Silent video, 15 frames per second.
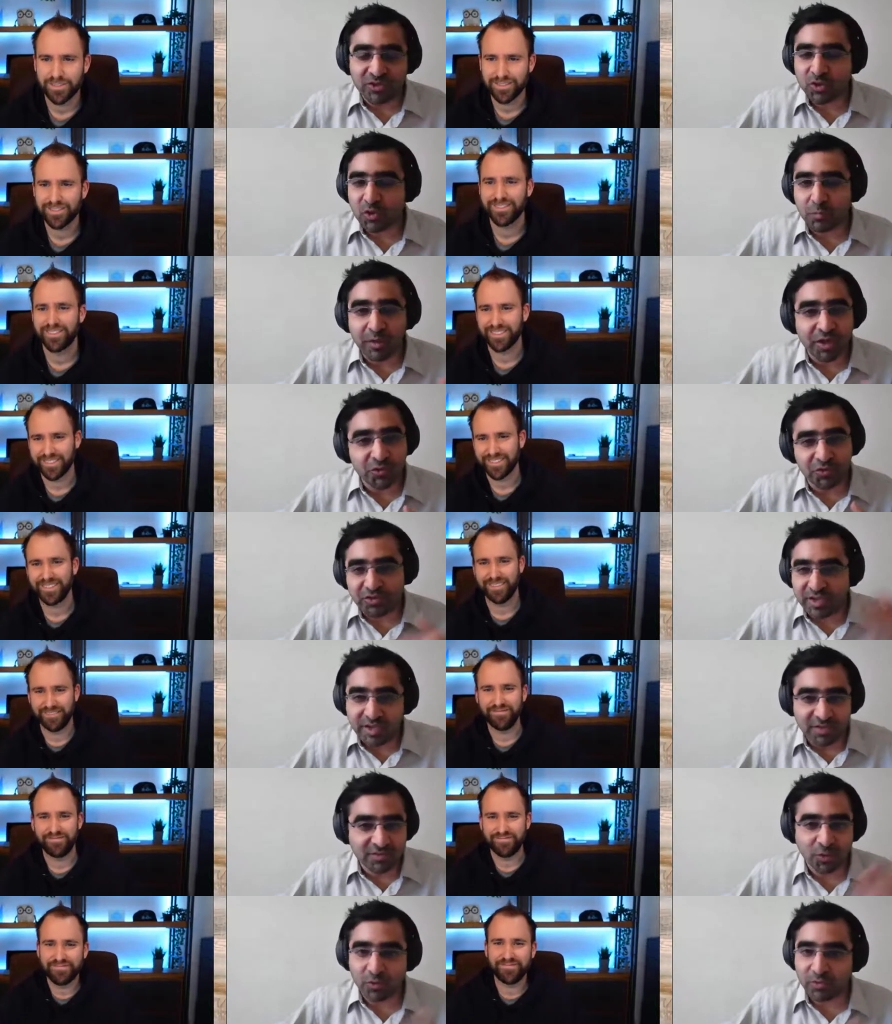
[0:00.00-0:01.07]
Speaker 1: based on my use
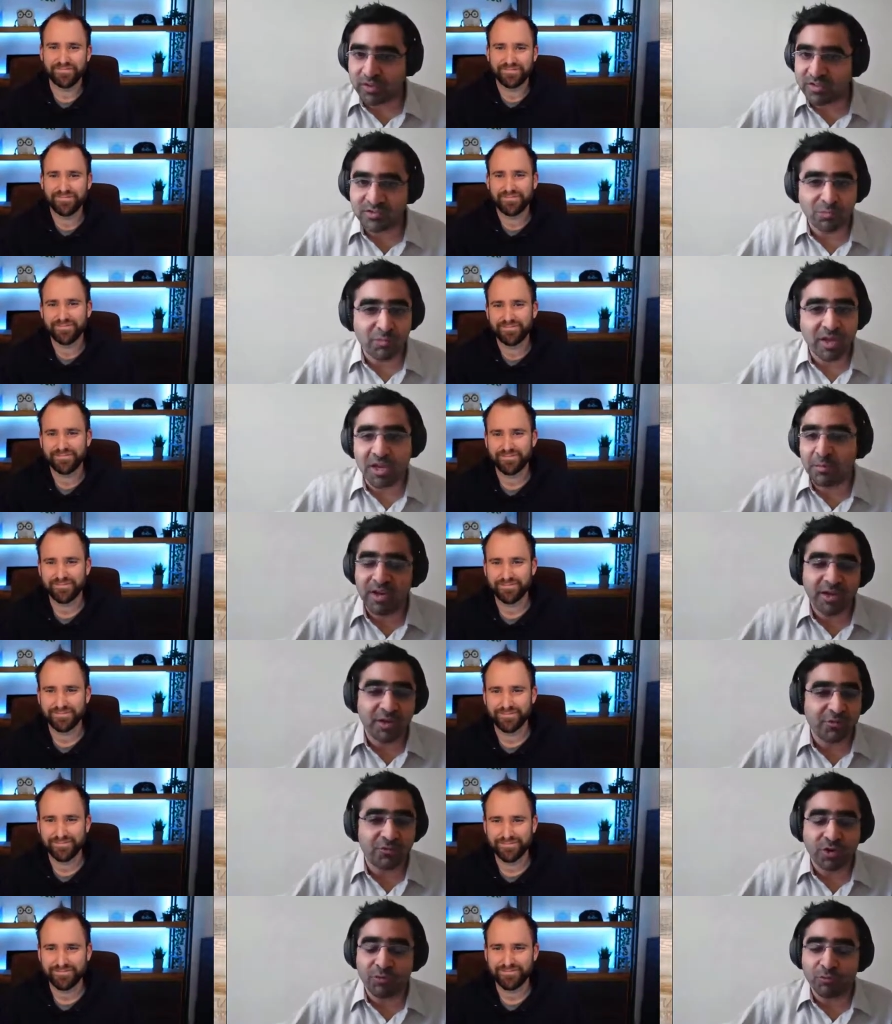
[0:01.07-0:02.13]
case, you know, there's many,
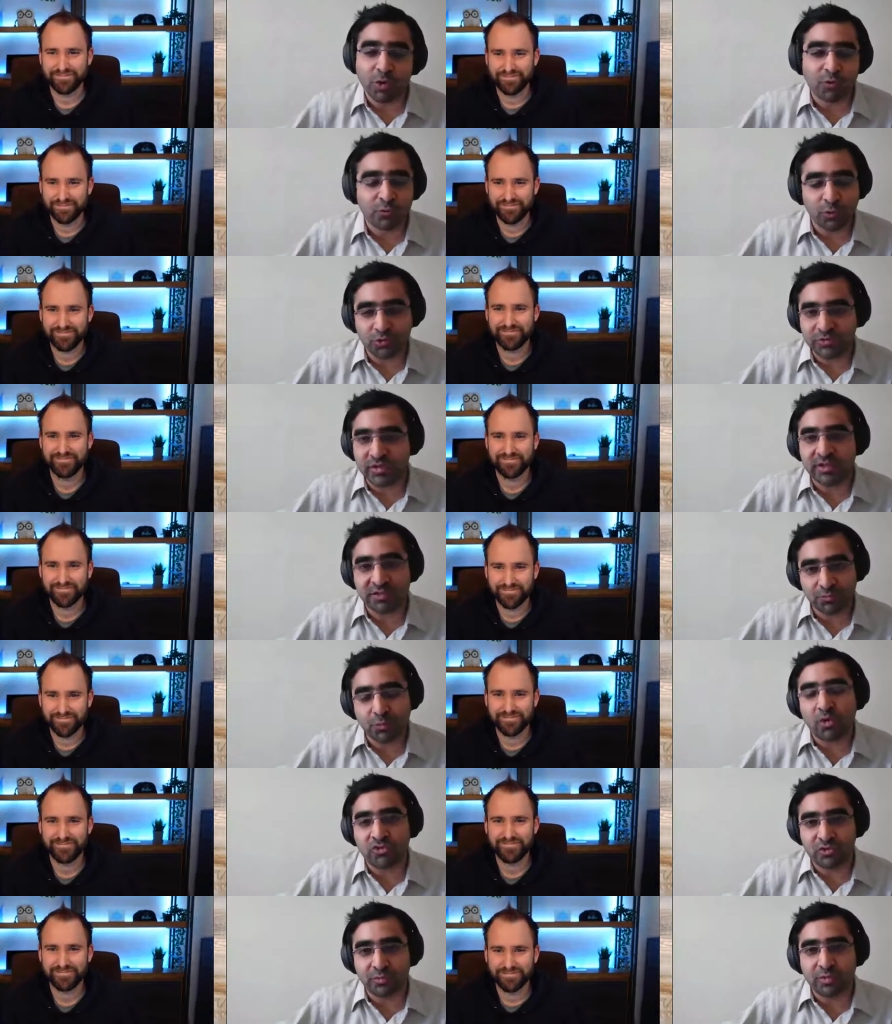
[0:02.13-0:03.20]
many different workflows that's
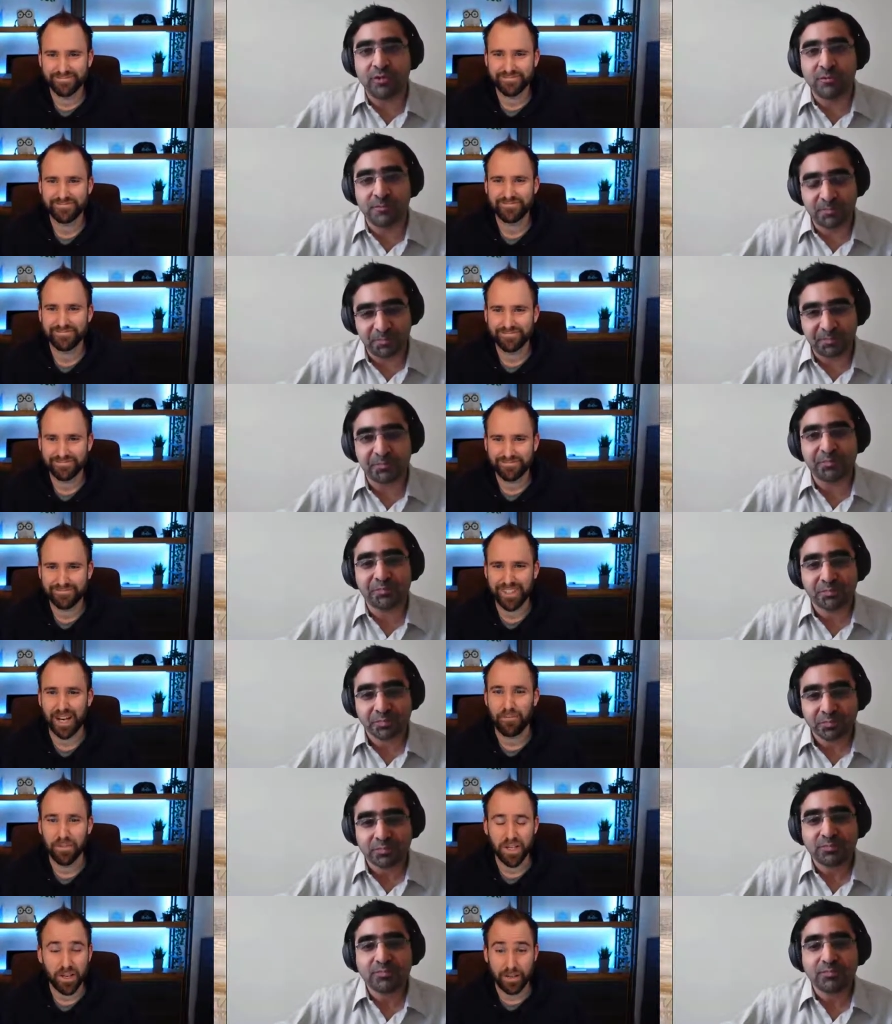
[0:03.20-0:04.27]
possible.
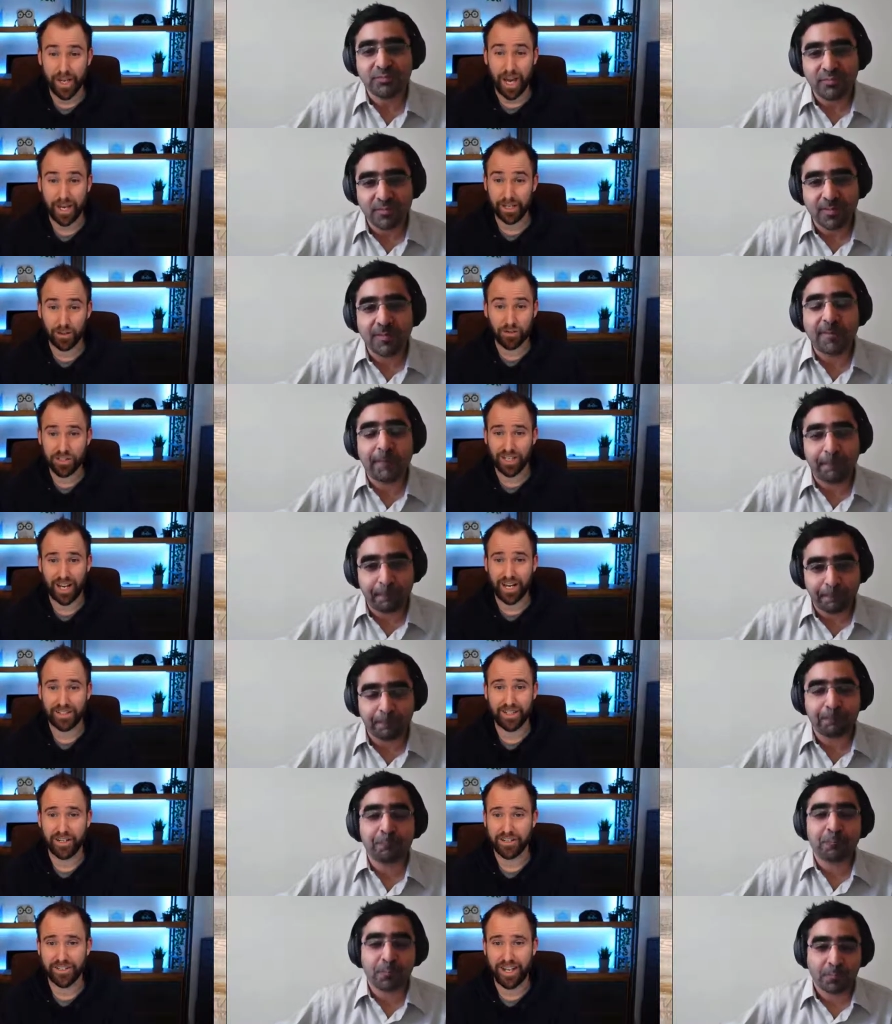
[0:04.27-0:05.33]
Speaker 2: Yeah, yeah, it looks like
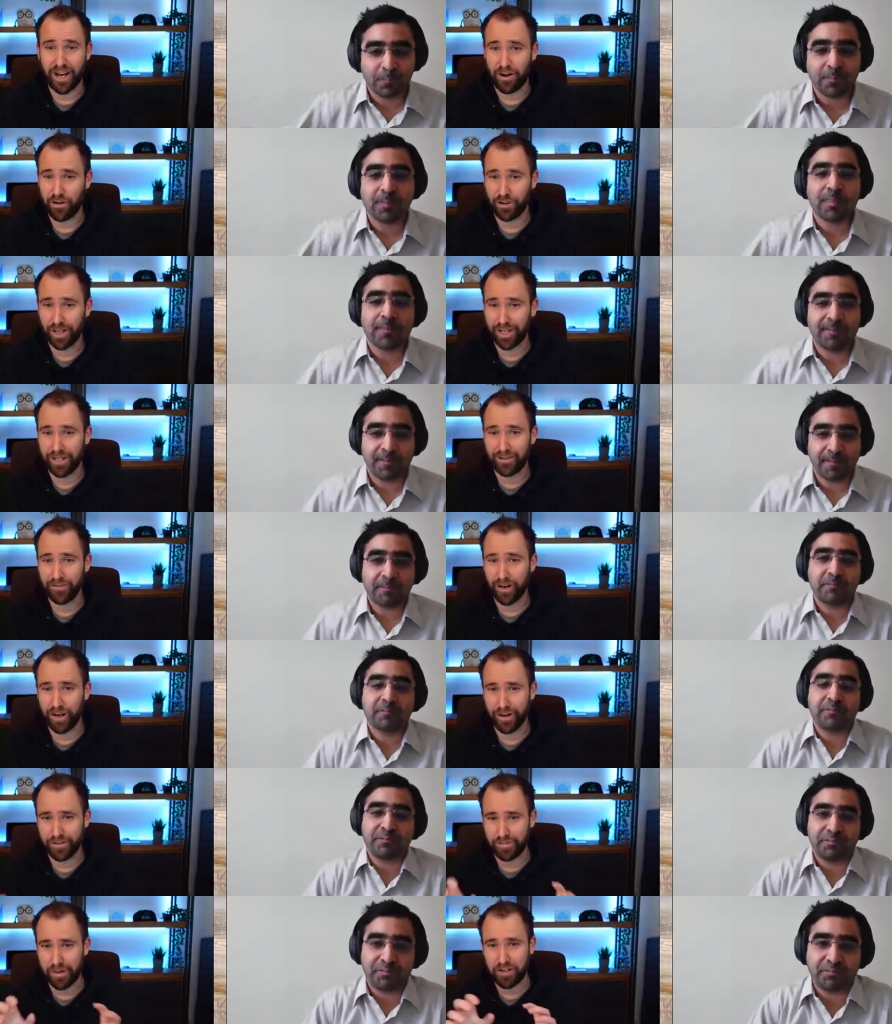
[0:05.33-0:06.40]
there's now, like,
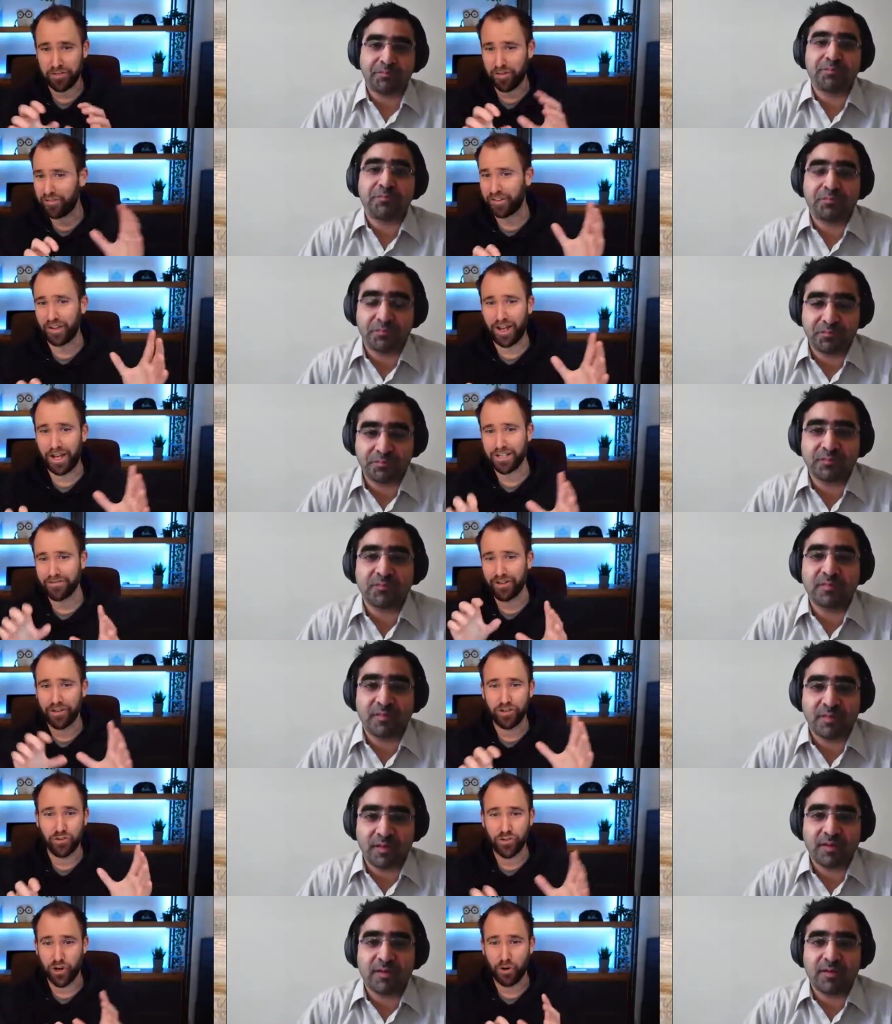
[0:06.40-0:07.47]
especially with the last
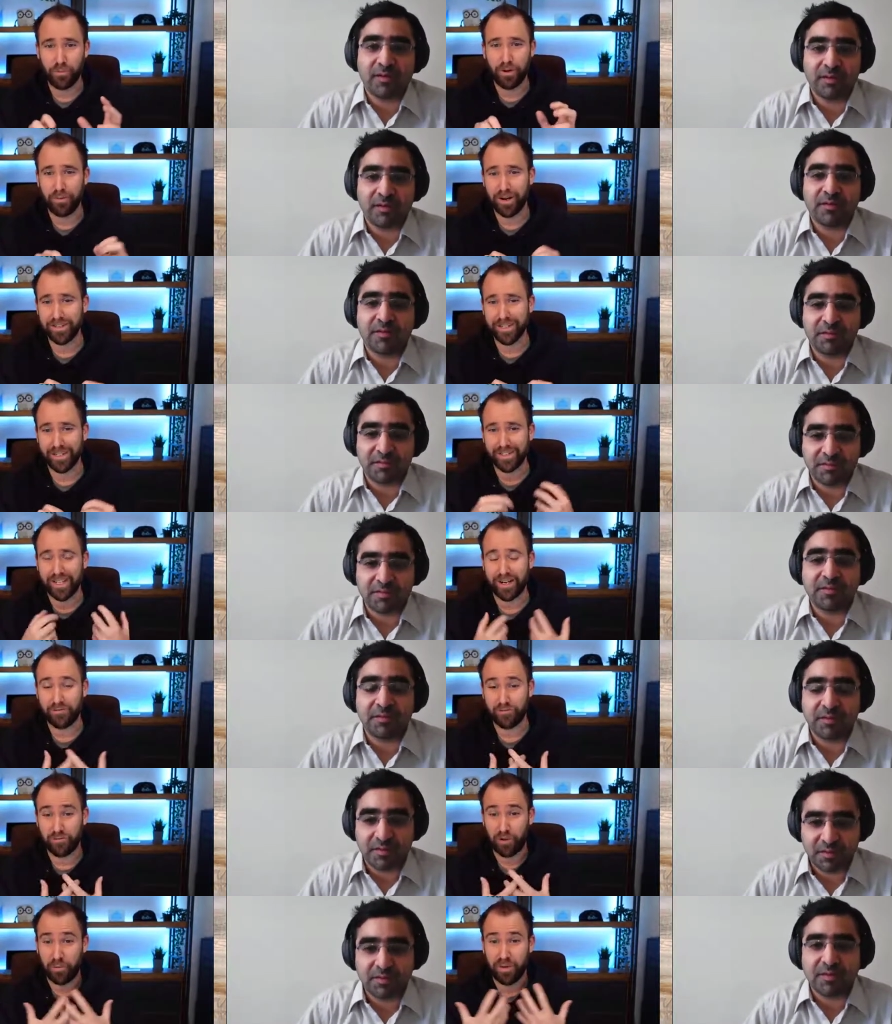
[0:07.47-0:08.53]
thing you showed me, basically,
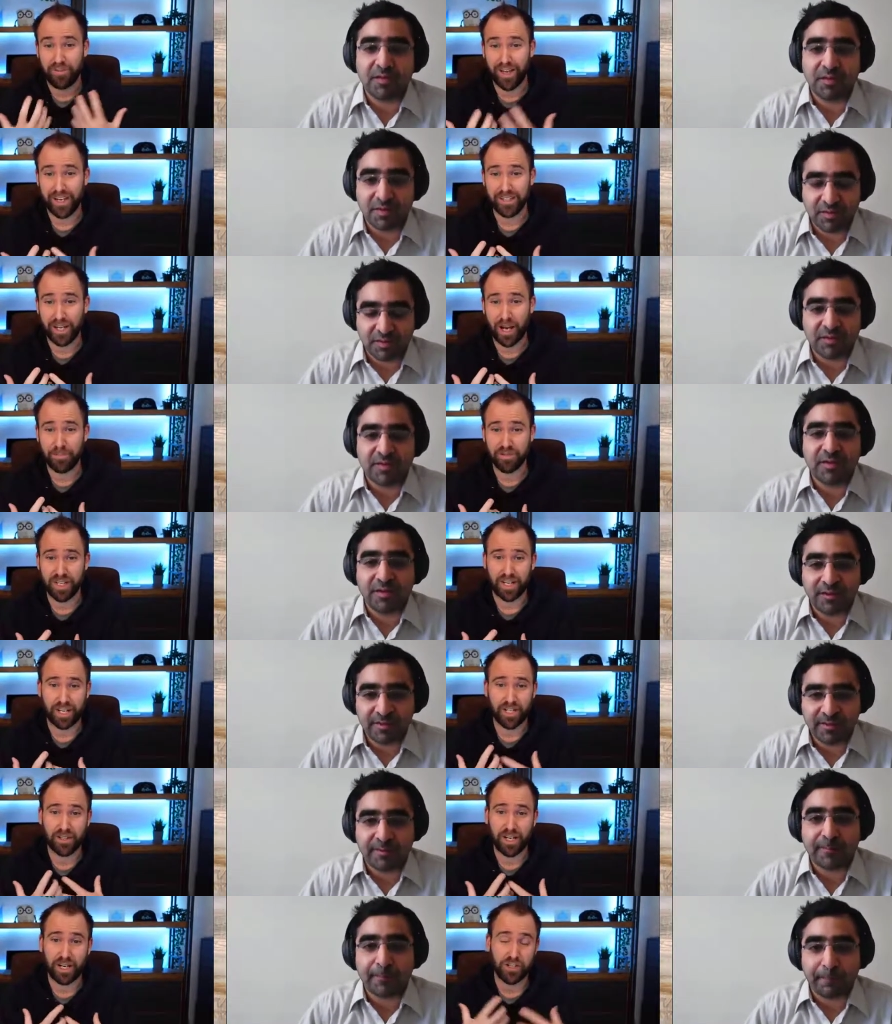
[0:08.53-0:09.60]
then from Event Hubs, I
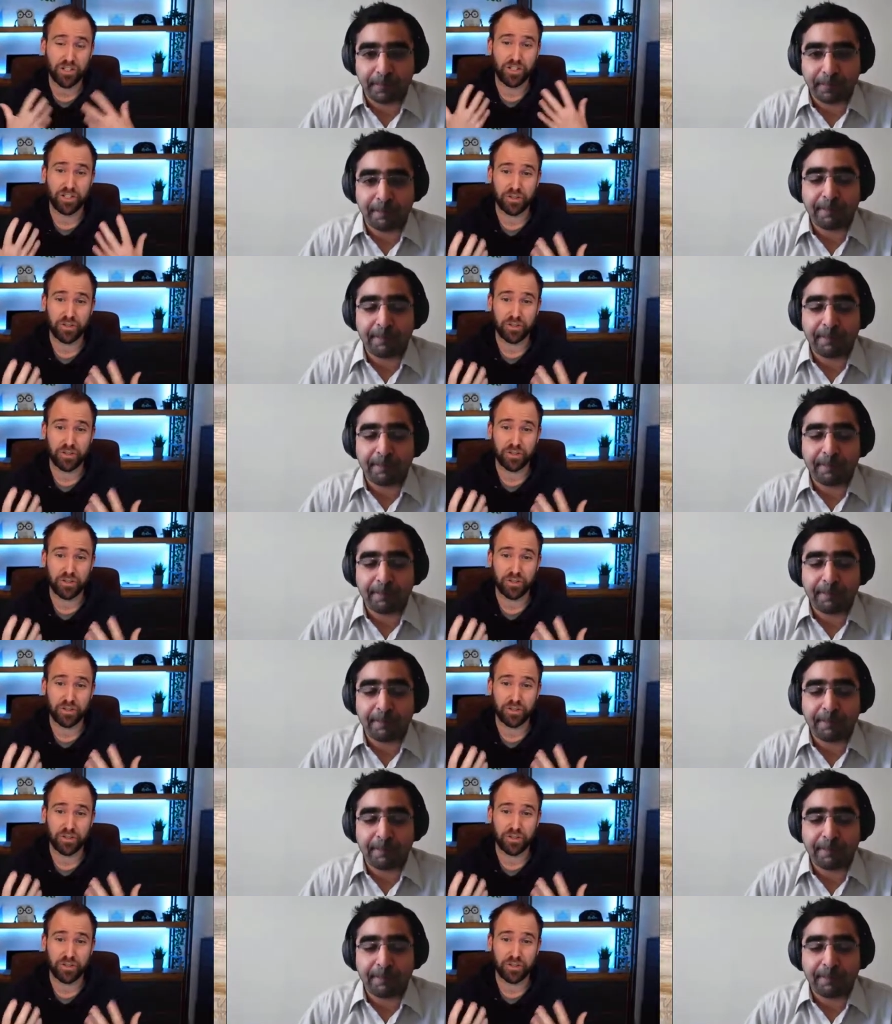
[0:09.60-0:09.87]
can actually